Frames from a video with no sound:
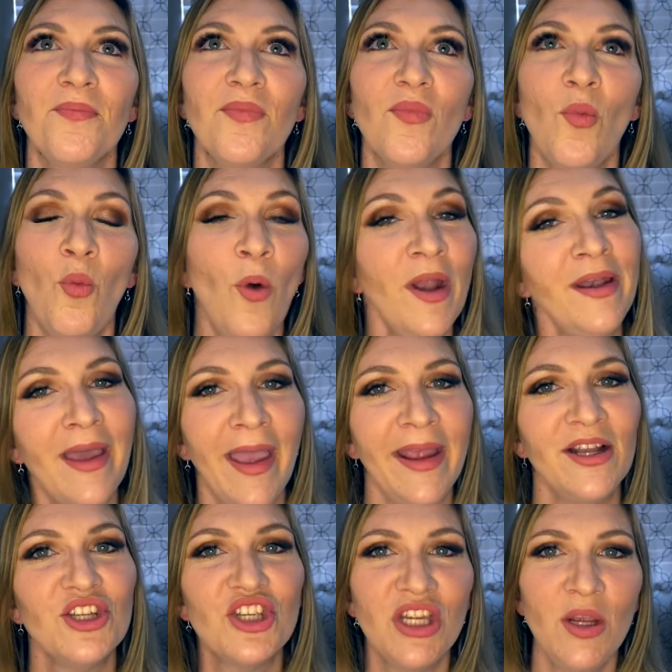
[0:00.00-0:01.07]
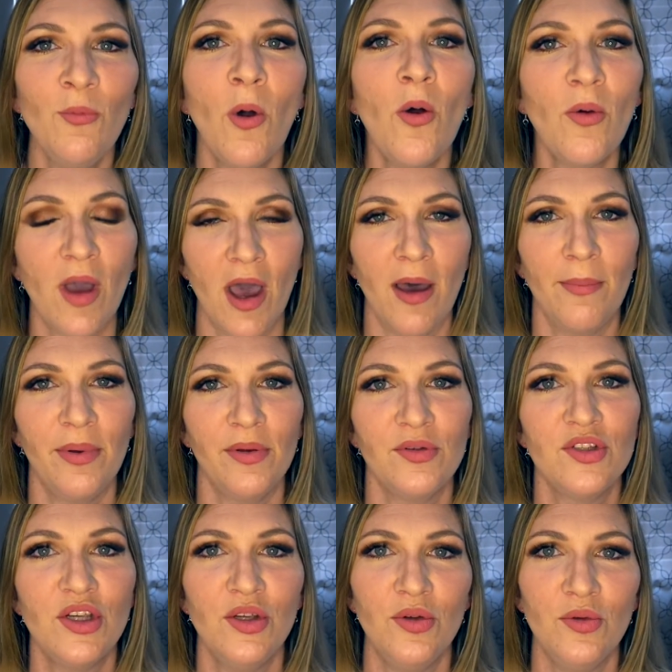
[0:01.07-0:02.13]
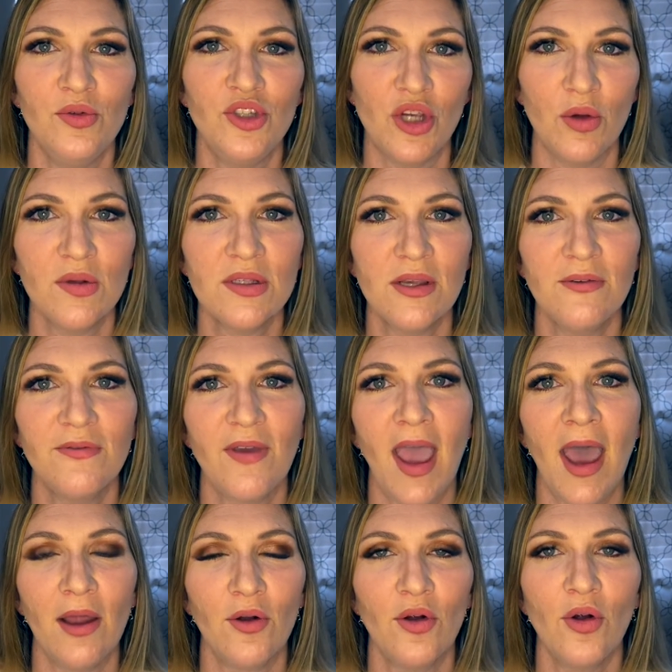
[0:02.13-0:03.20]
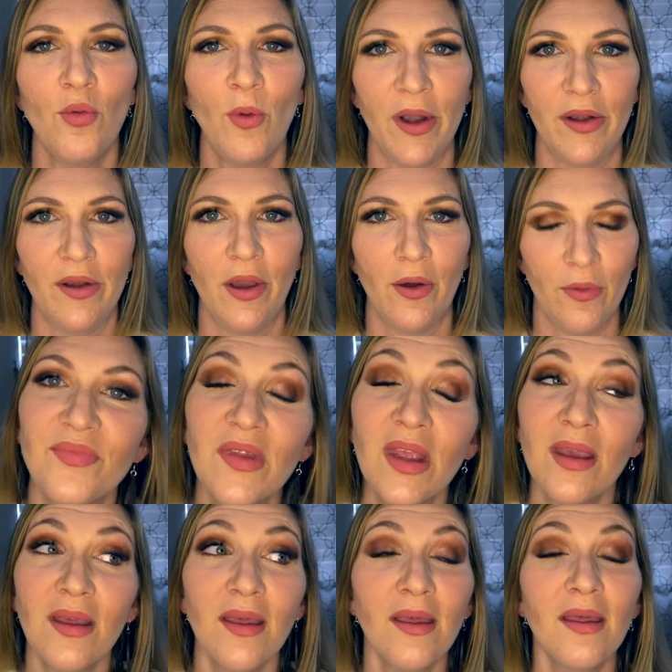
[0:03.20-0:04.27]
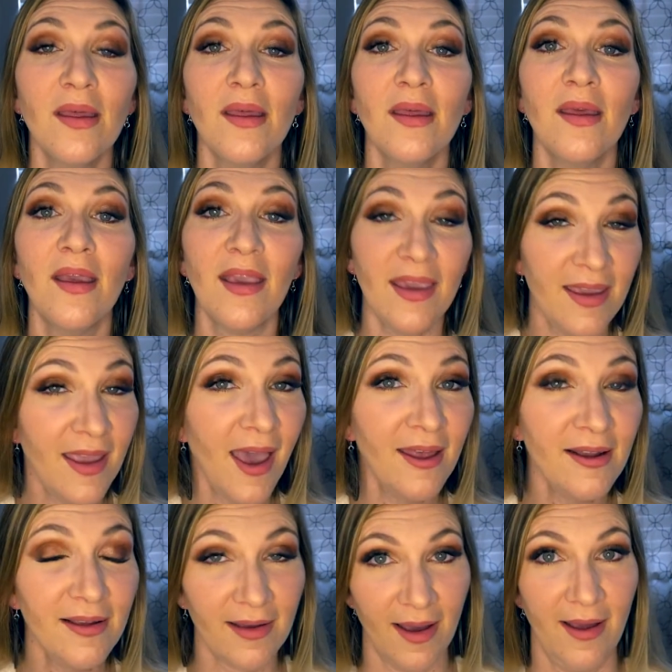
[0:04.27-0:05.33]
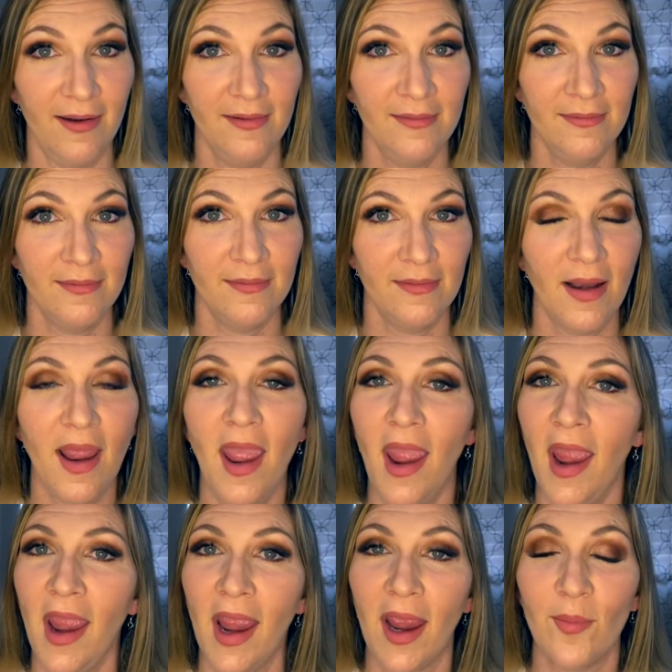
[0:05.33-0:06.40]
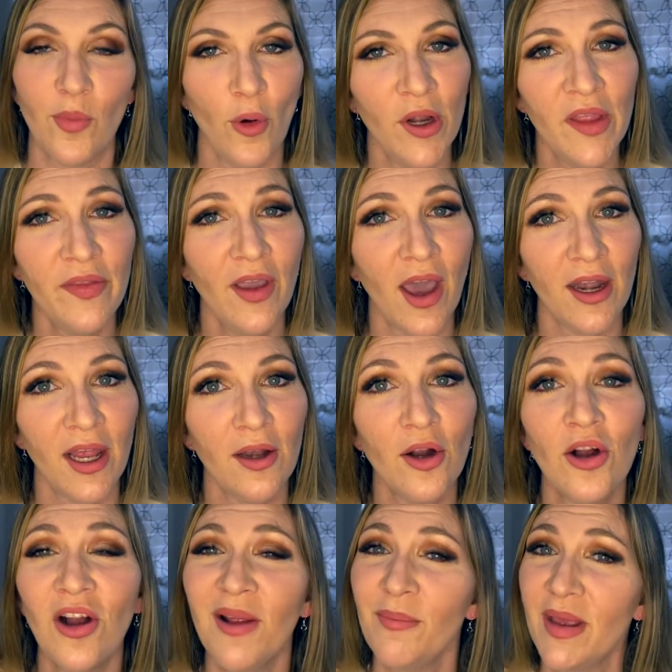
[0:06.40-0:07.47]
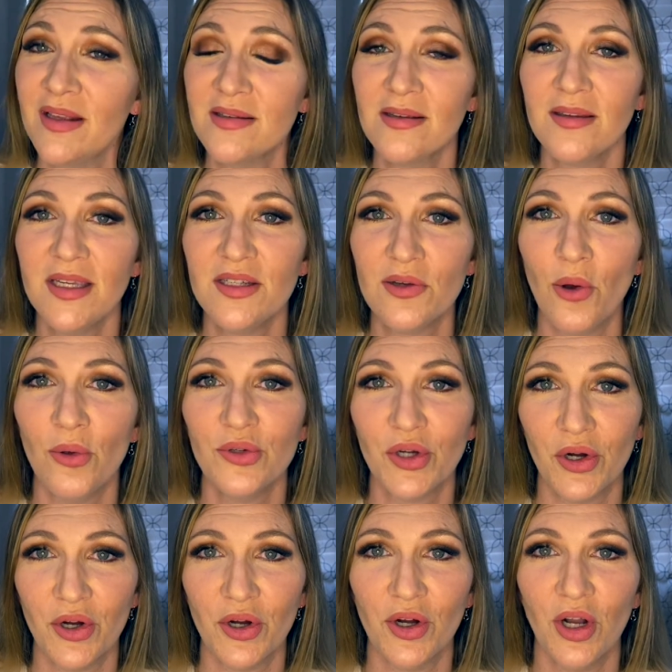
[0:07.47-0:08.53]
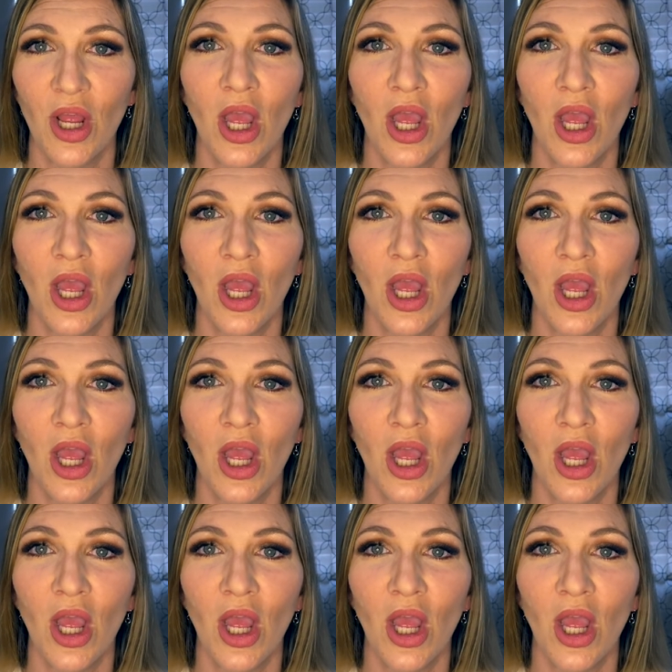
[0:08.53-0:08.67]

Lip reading: one night she woke up to Joseph at her window. He had a gun and pointed the gun at her and basically told her,